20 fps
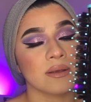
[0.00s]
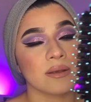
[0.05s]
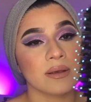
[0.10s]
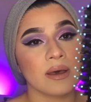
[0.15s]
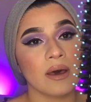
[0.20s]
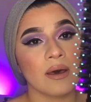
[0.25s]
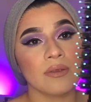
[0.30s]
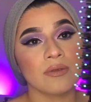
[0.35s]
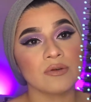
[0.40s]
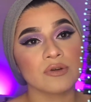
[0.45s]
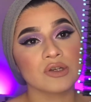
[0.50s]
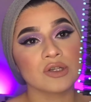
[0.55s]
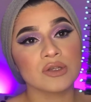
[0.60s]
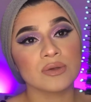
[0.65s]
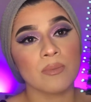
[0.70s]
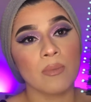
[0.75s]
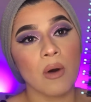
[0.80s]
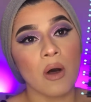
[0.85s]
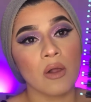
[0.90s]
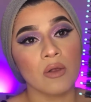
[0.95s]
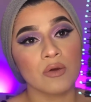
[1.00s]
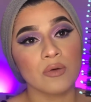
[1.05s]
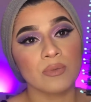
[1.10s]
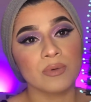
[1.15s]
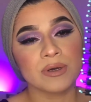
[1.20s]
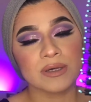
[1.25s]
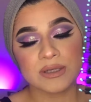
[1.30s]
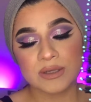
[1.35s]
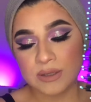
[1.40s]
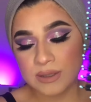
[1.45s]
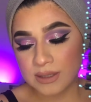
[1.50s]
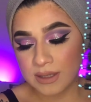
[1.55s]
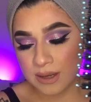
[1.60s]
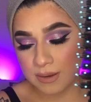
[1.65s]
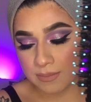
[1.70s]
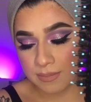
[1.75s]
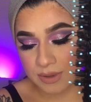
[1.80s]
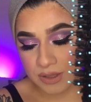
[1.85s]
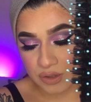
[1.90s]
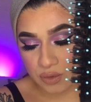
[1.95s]
other smaller bristles
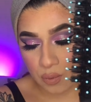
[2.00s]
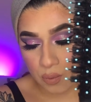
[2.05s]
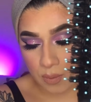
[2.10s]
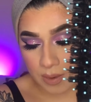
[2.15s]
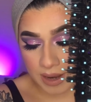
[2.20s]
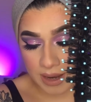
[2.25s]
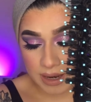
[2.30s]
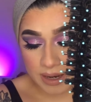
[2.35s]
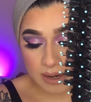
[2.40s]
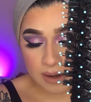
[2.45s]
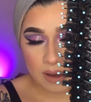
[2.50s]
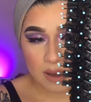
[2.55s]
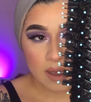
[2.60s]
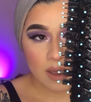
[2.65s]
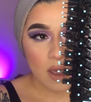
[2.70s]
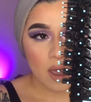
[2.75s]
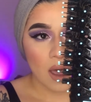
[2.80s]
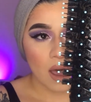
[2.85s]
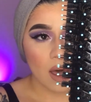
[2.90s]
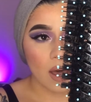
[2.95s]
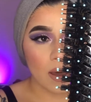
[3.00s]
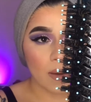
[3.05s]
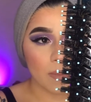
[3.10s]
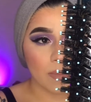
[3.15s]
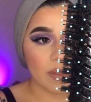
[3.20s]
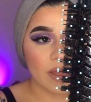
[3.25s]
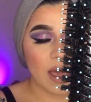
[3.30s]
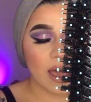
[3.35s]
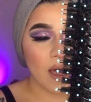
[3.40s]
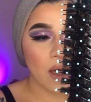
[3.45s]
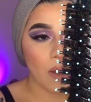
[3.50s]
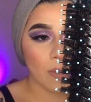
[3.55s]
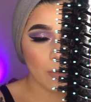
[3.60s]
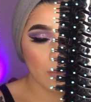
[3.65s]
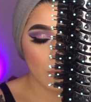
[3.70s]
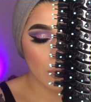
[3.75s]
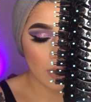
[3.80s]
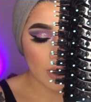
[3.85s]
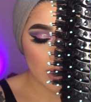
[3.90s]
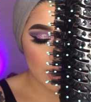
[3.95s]
in between that help
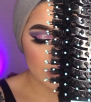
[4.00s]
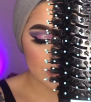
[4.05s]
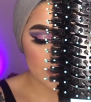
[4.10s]
create